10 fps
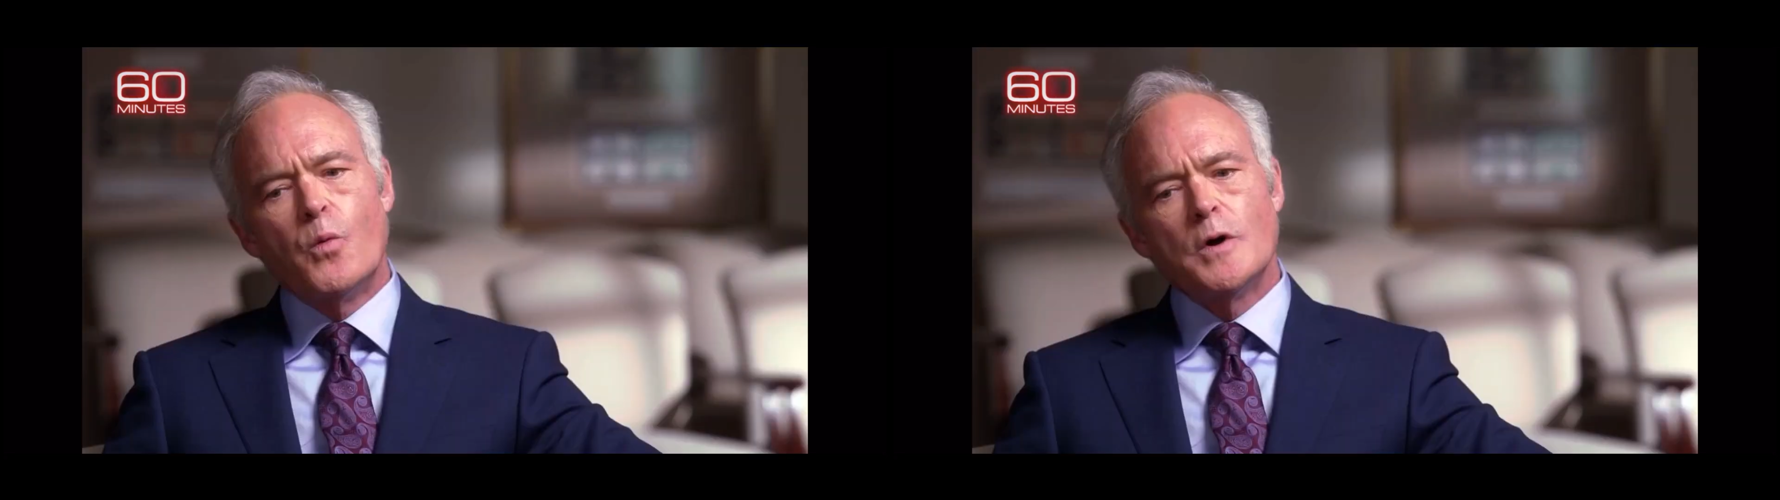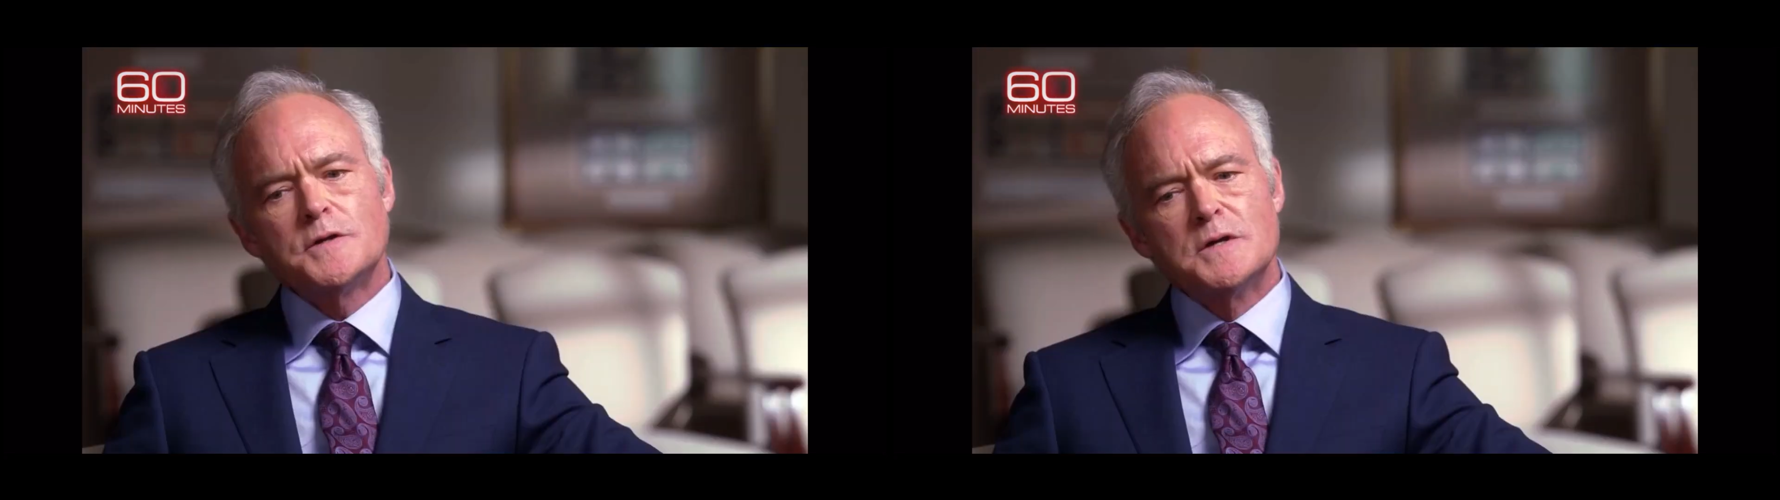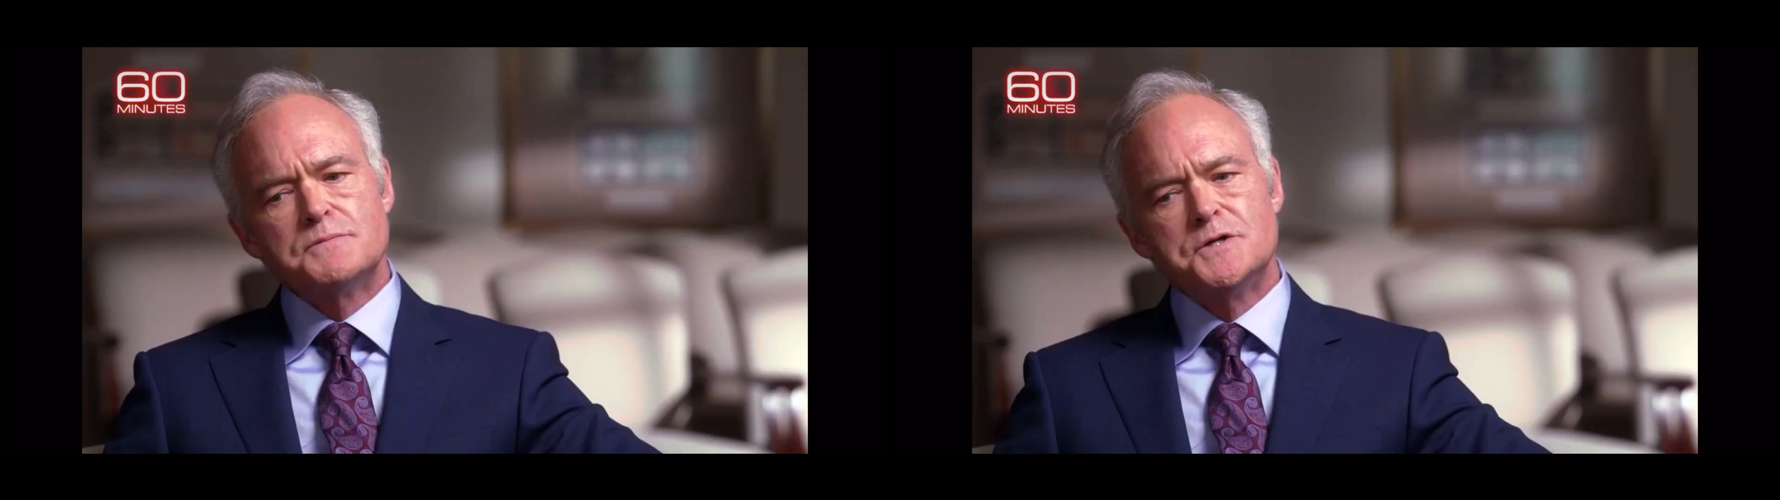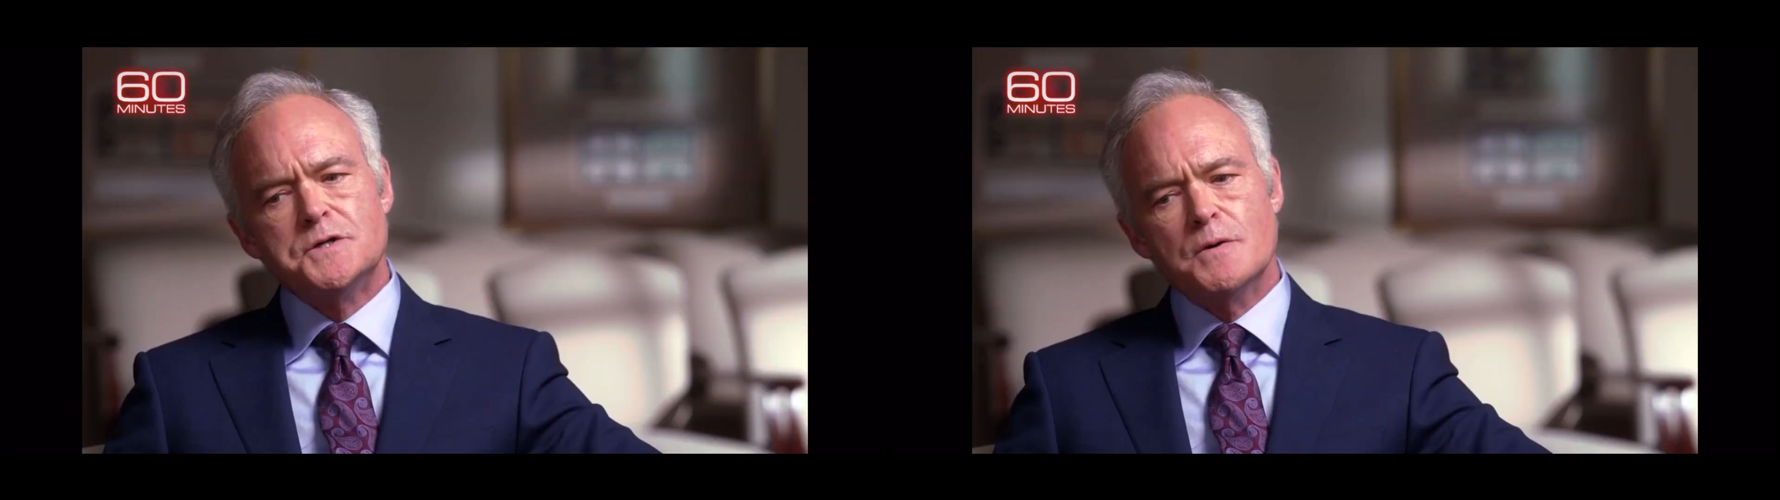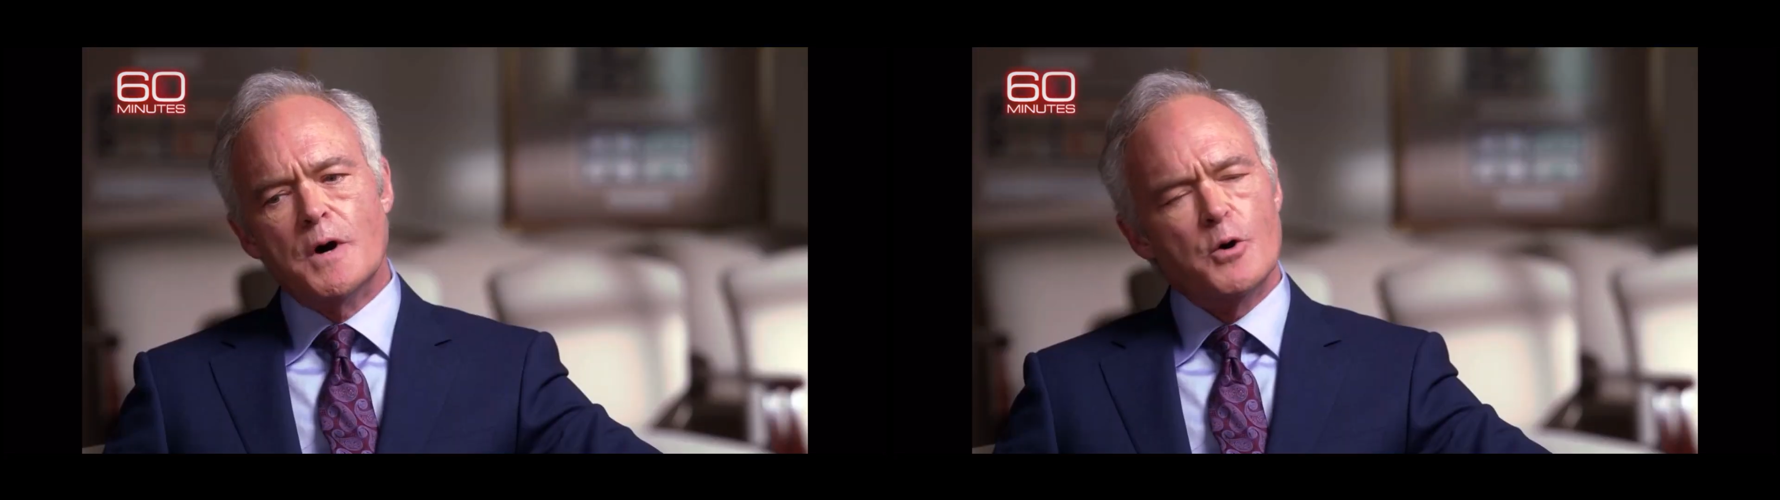What gives
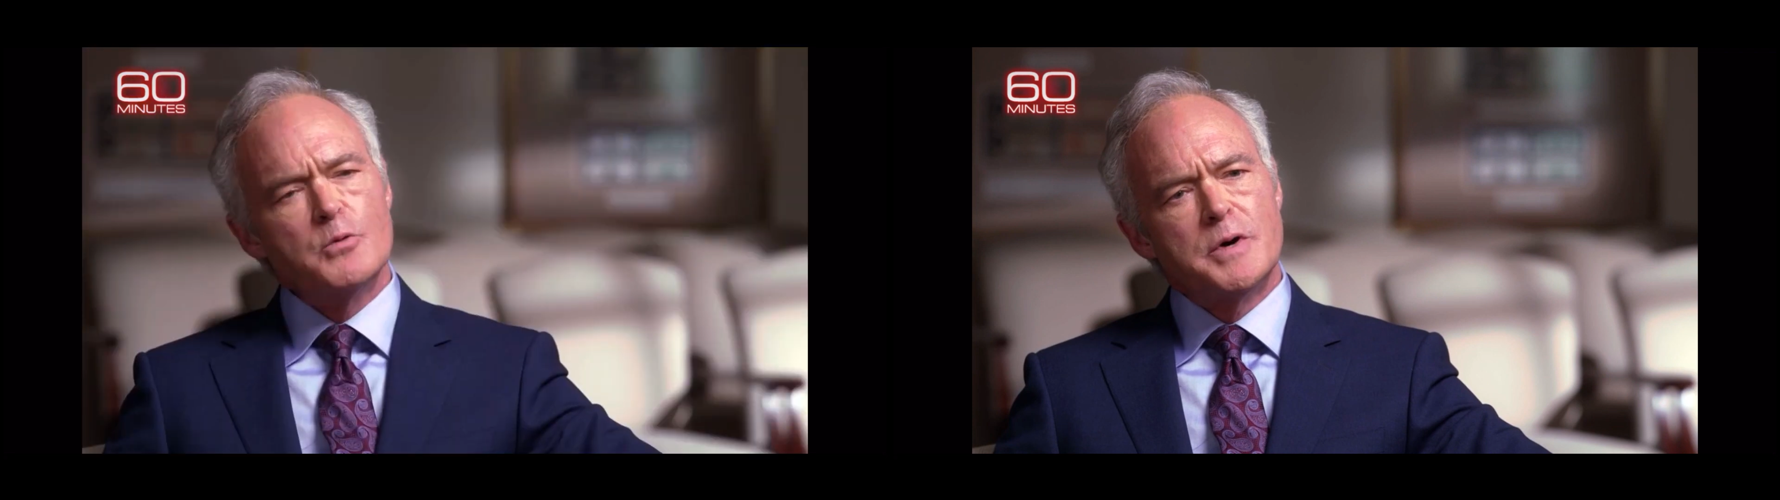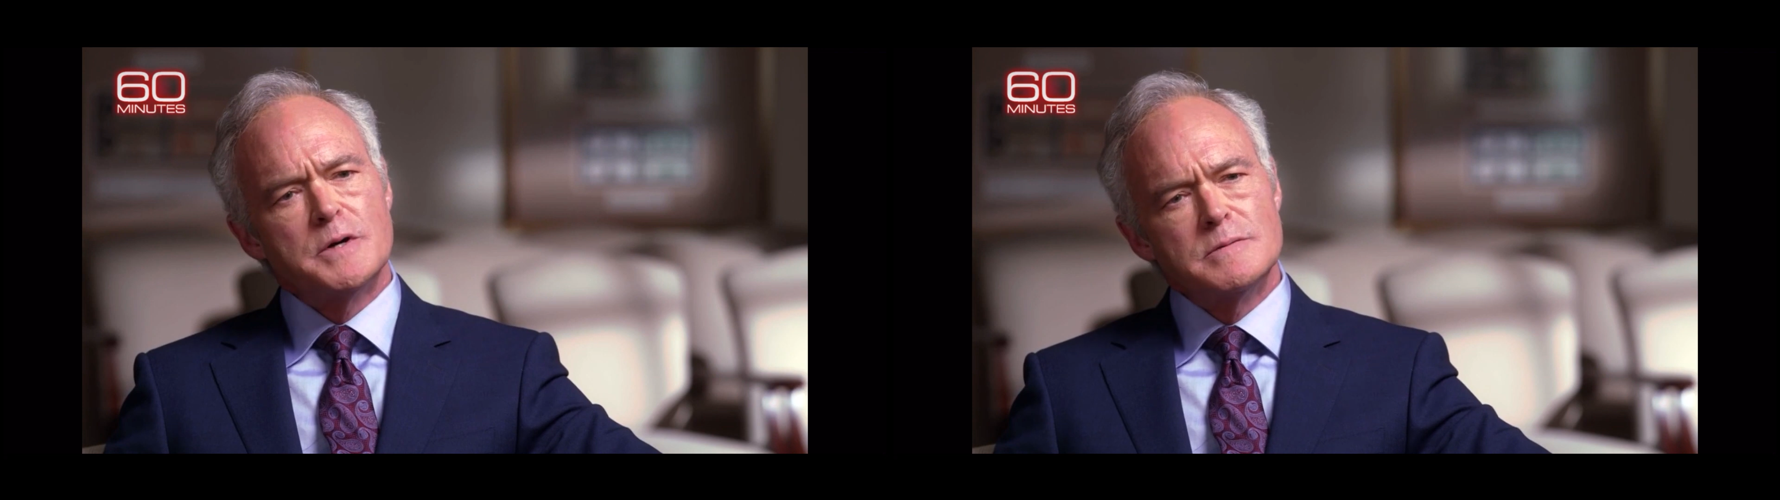you hope